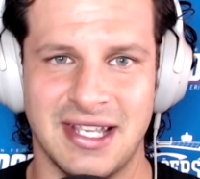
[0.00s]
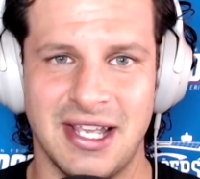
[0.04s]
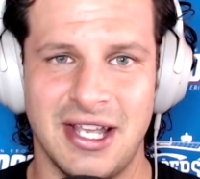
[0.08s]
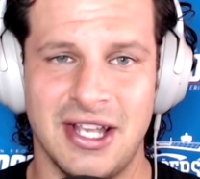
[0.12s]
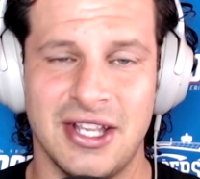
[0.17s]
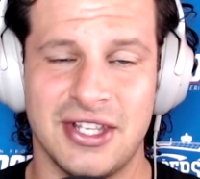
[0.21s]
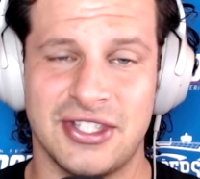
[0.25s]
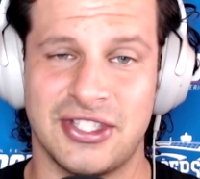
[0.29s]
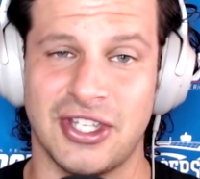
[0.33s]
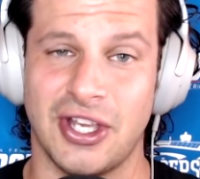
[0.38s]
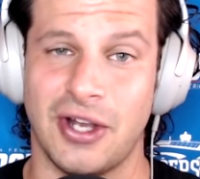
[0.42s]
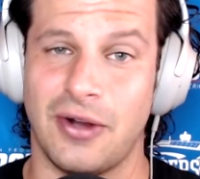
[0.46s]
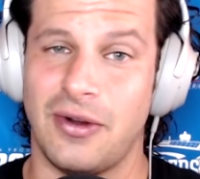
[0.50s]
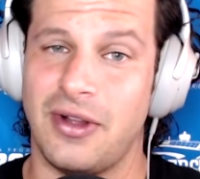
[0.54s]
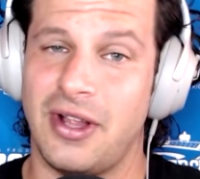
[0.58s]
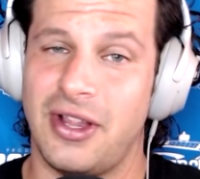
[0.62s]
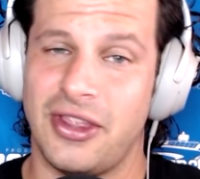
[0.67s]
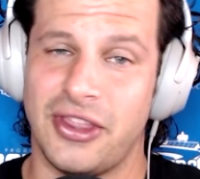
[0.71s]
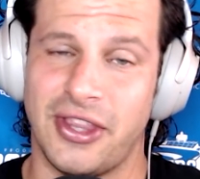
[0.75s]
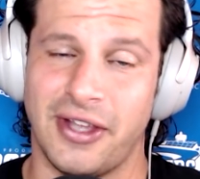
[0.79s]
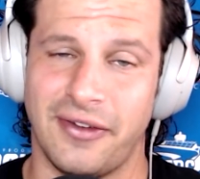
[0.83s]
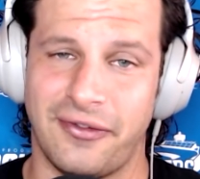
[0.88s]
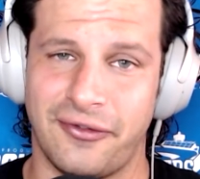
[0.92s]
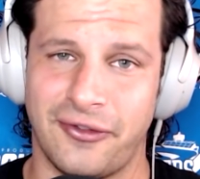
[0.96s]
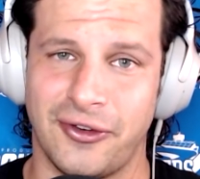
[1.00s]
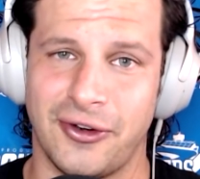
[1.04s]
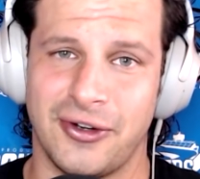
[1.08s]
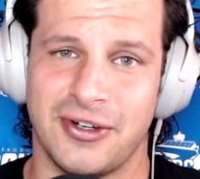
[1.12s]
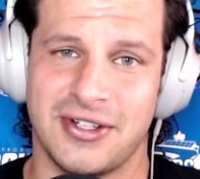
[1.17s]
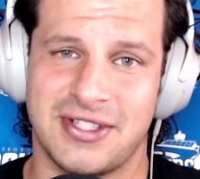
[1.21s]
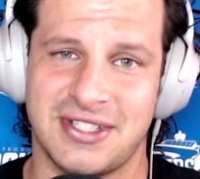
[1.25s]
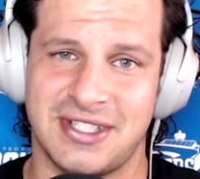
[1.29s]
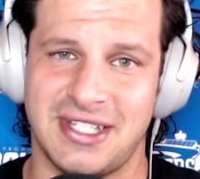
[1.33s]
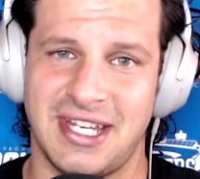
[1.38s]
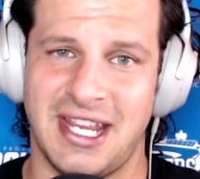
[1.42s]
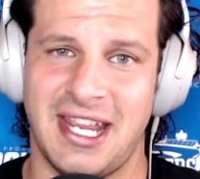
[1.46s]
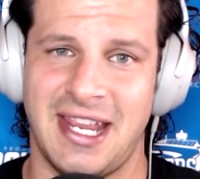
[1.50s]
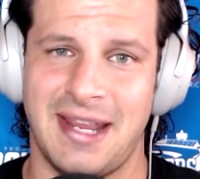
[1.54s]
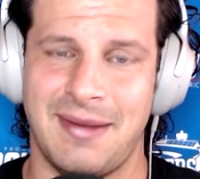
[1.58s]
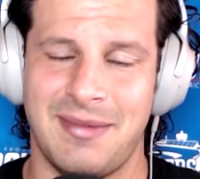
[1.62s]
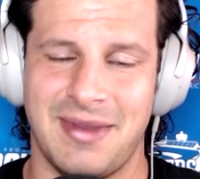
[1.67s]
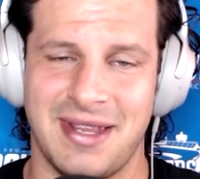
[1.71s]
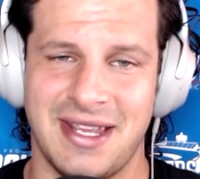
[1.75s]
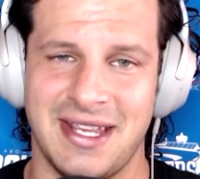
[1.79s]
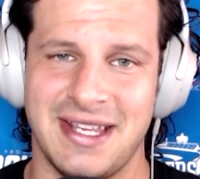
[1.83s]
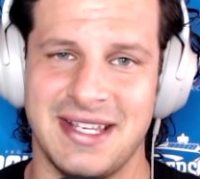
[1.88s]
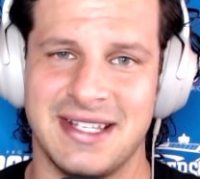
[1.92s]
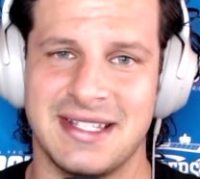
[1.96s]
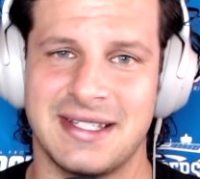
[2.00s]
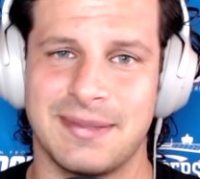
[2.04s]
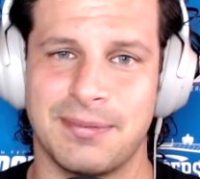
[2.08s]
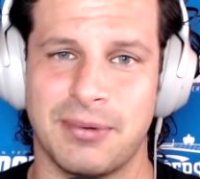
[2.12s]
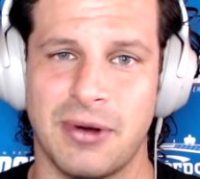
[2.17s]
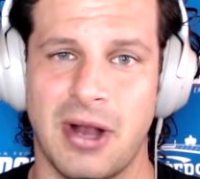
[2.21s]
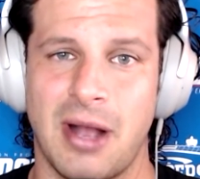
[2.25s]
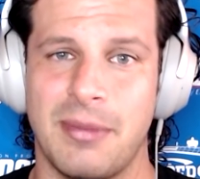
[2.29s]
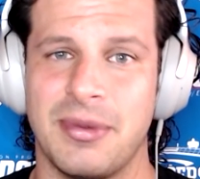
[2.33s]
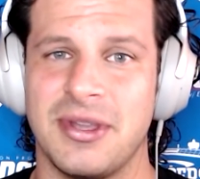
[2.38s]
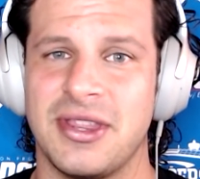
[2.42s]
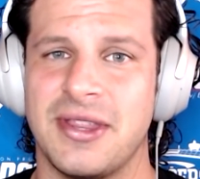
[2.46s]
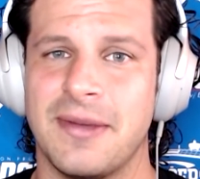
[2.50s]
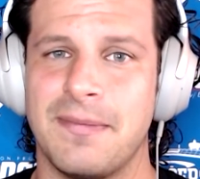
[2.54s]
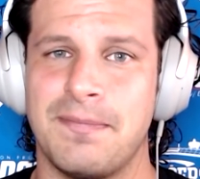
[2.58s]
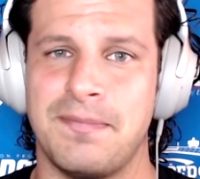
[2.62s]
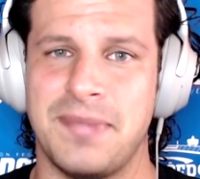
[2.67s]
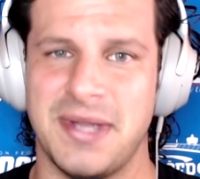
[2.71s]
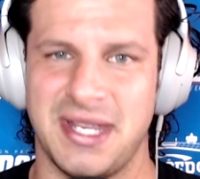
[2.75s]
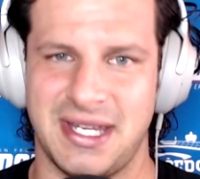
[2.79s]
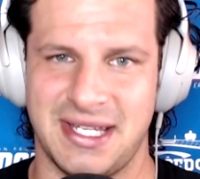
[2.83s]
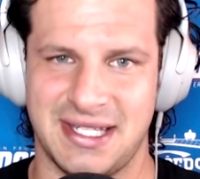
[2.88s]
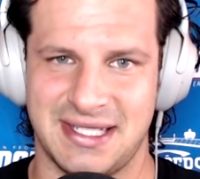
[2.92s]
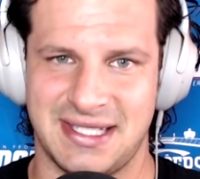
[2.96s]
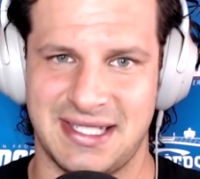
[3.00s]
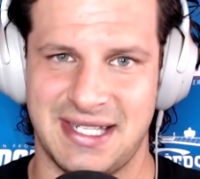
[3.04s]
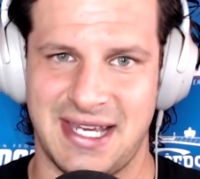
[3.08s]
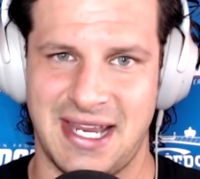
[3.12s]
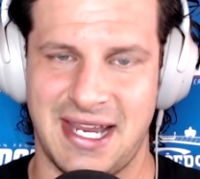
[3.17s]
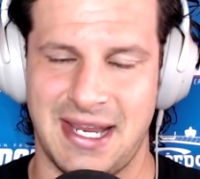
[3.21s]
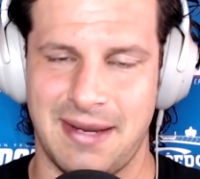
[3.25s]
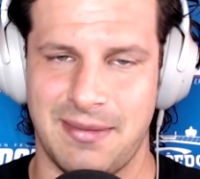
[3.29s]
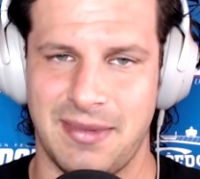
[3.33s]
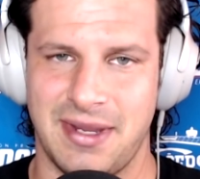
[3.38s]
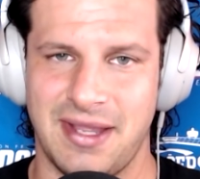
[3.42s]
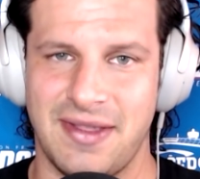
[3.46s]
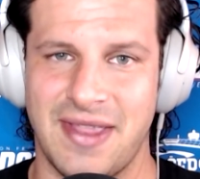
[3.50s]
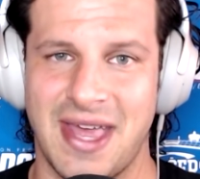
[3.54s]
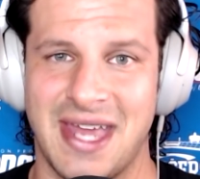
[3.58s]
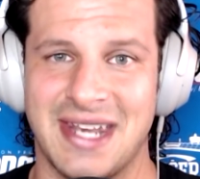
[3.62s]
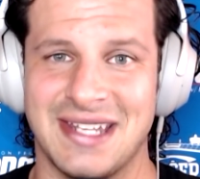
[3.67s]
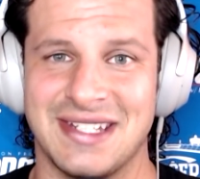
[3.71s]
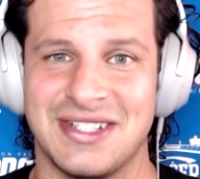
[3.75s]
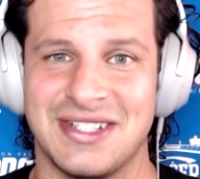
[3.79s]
So the first name is probably the biggest name, and that is